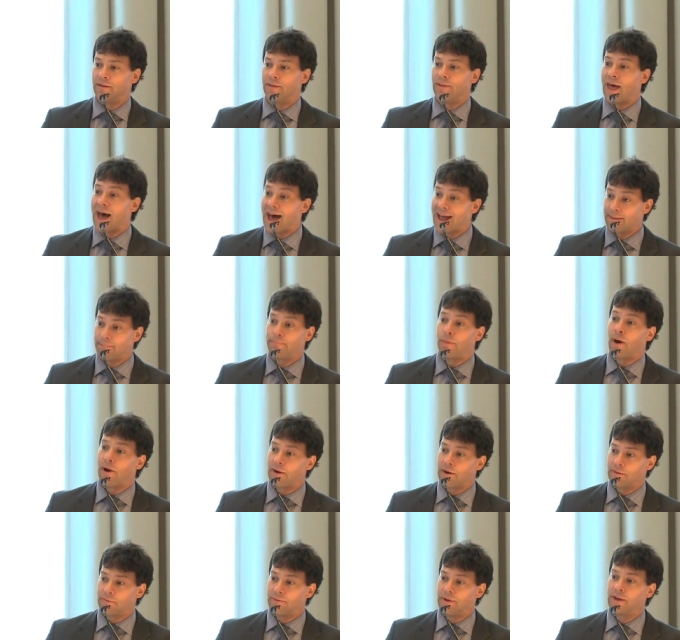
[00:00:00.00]
that
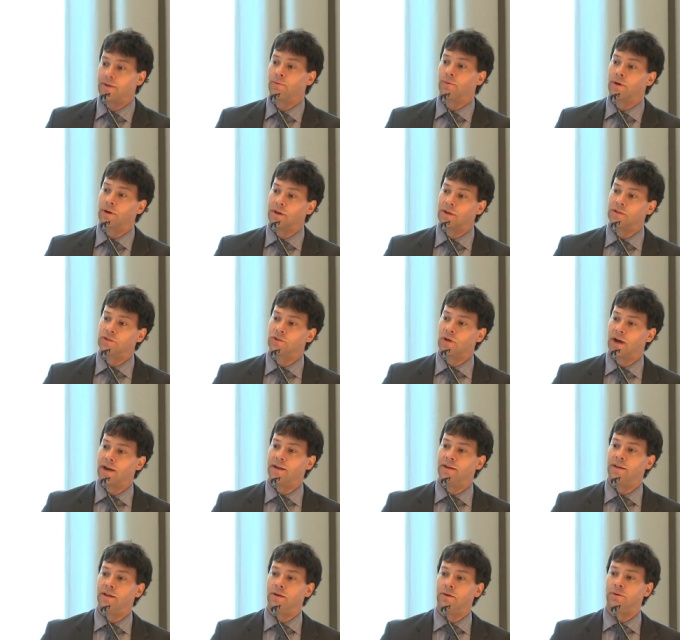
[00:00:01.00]
part of it. We're going to try
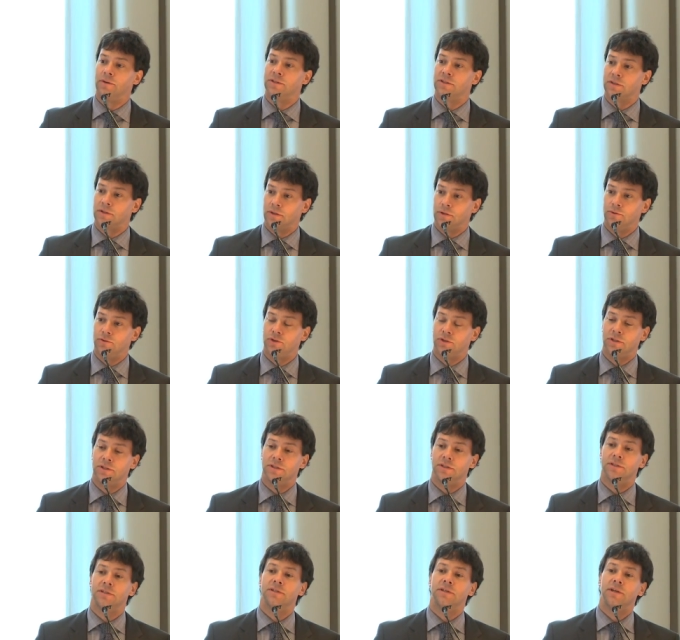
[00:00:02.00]
to deal with
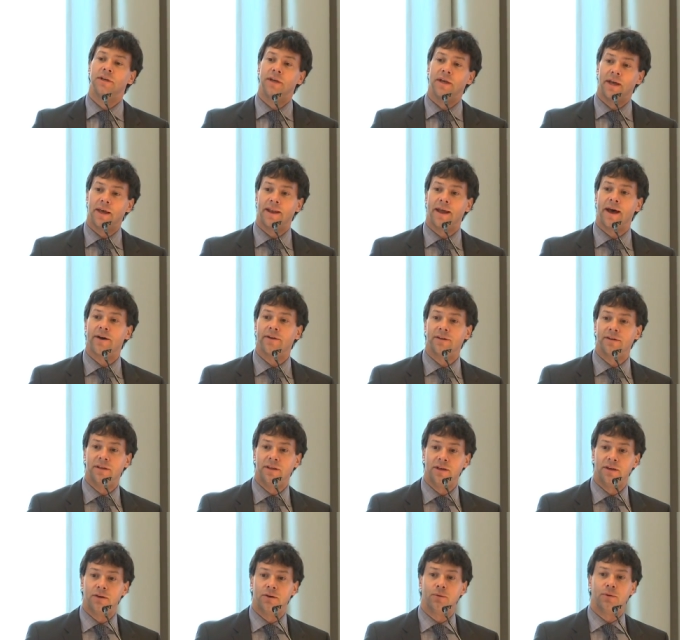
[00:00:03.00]
solutions and how to
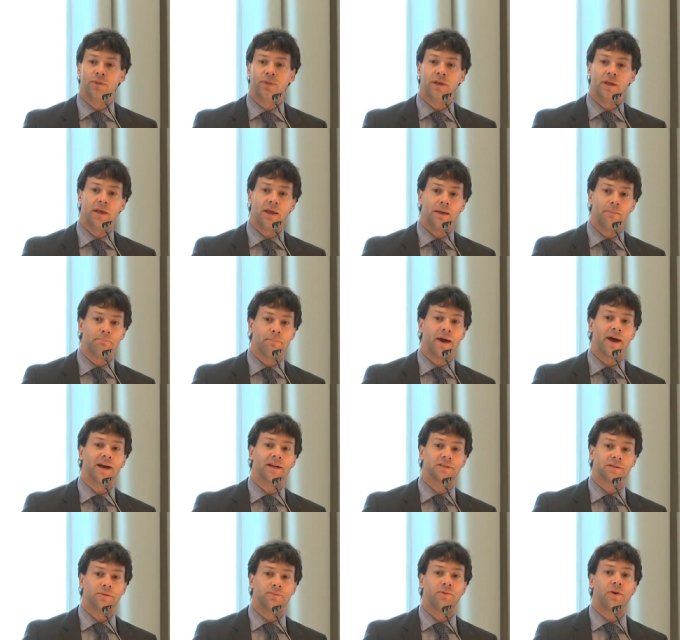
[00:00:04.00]
deal with the
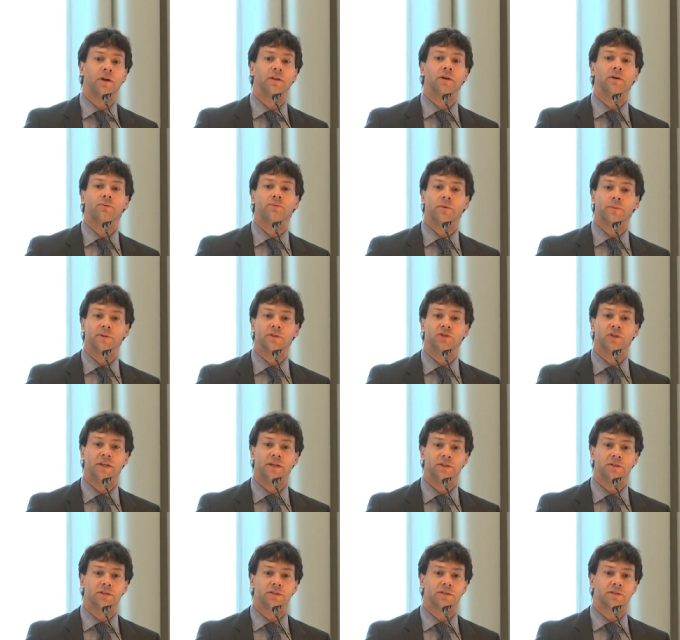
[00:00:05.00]
impacts, the fallout from the
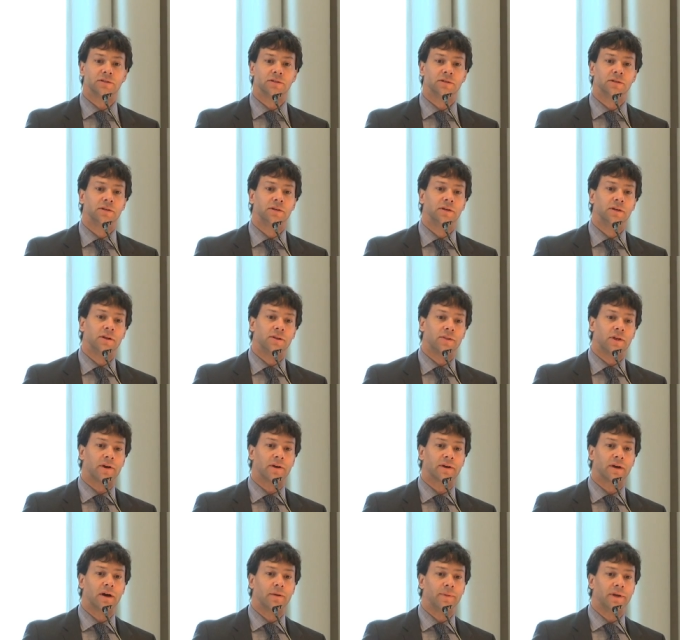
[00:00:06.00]
changes that
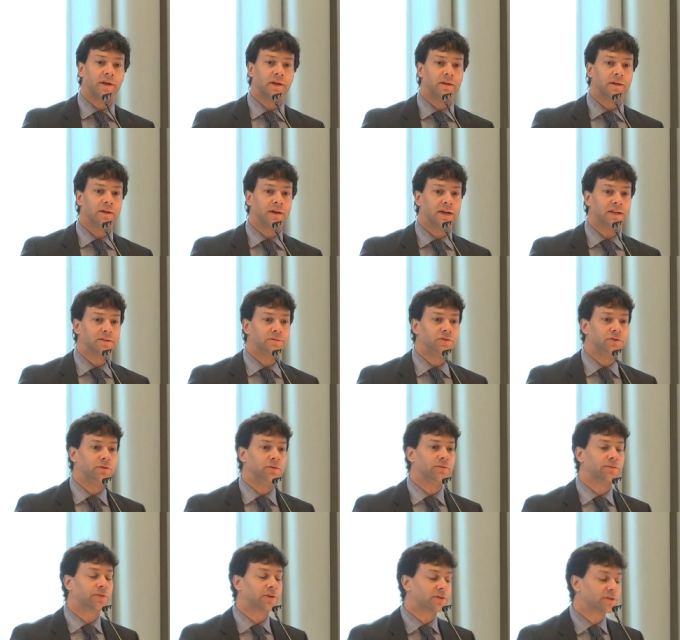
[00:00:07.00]
are coming as of
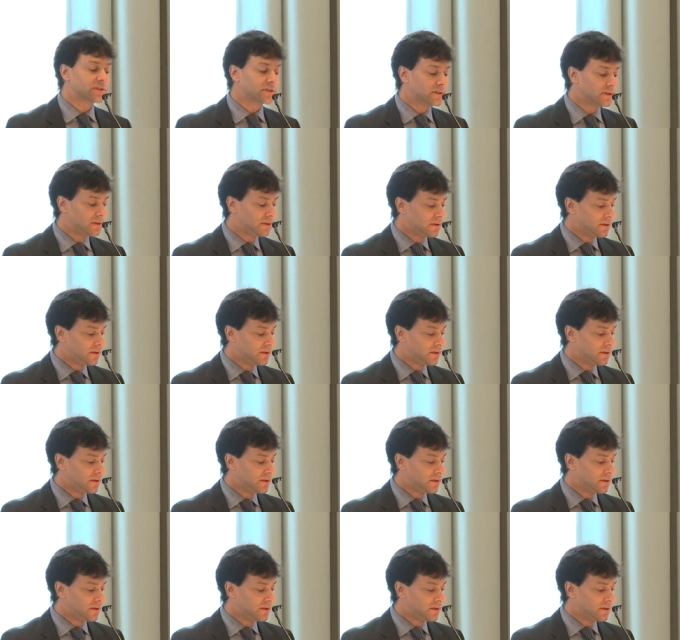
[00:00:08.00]
June 1st.